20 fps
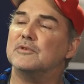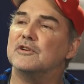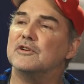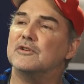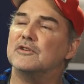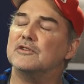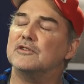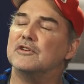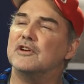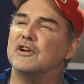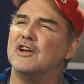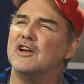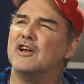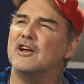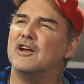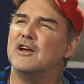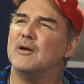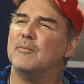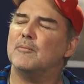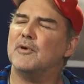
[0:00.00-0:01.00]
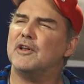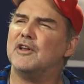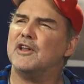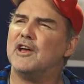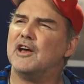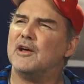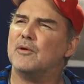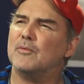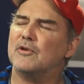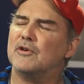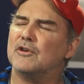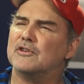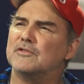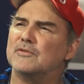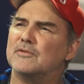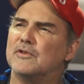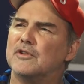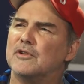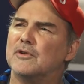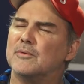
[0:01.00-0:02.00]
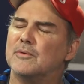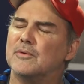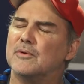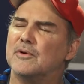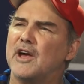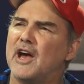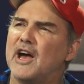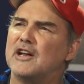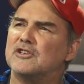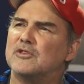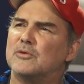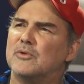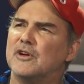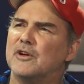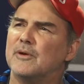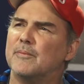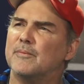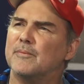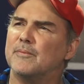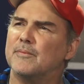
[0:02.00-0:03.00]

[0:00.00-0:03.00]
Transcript: She goes, my dad works for the hatchery